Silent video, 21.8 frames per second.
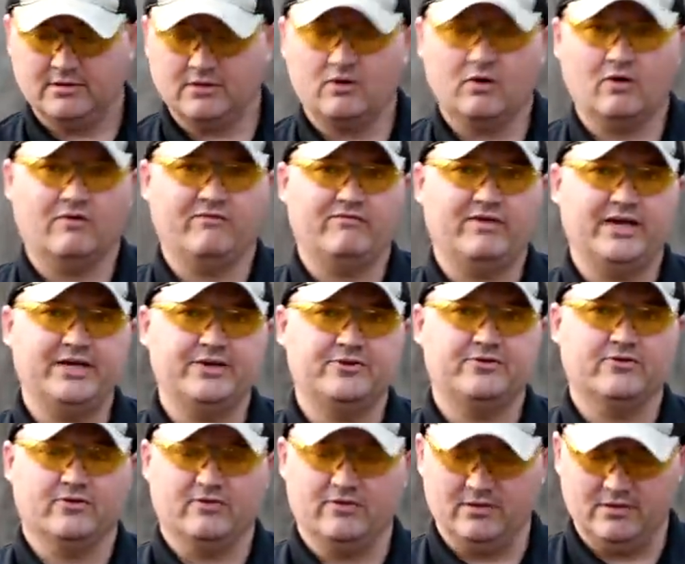are
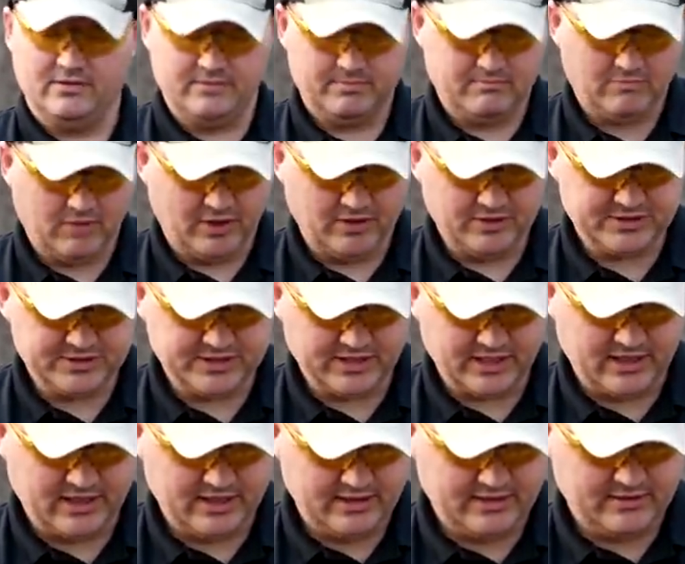Federal
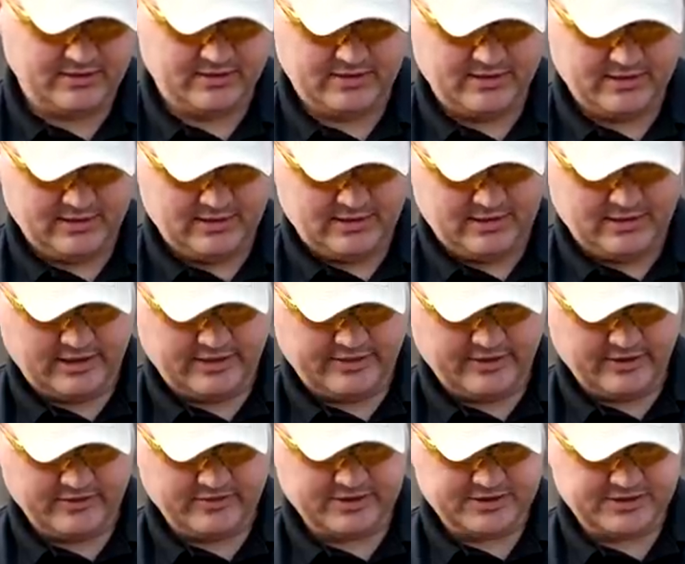birdshot, and
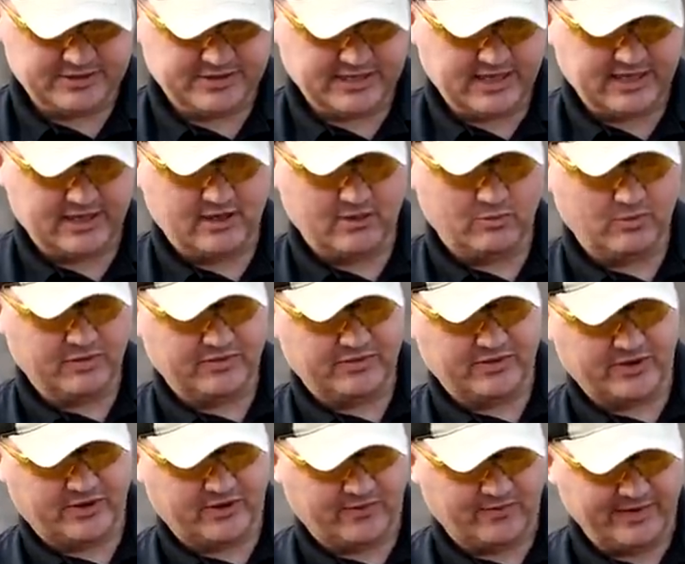they're the style with
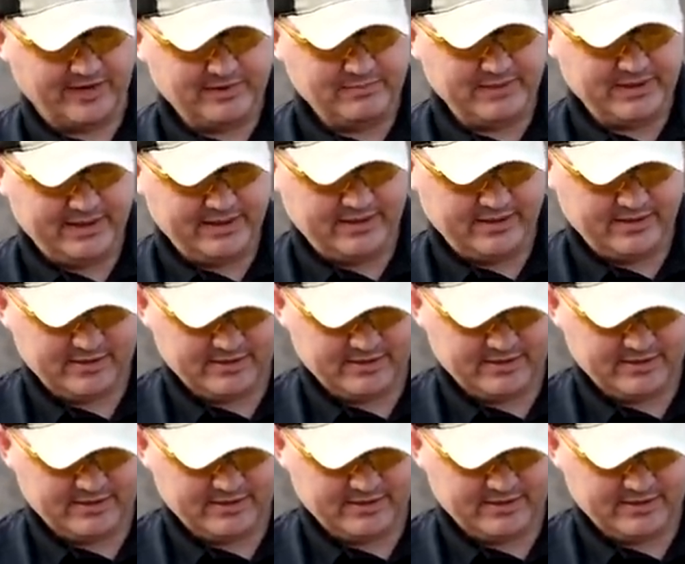the crimping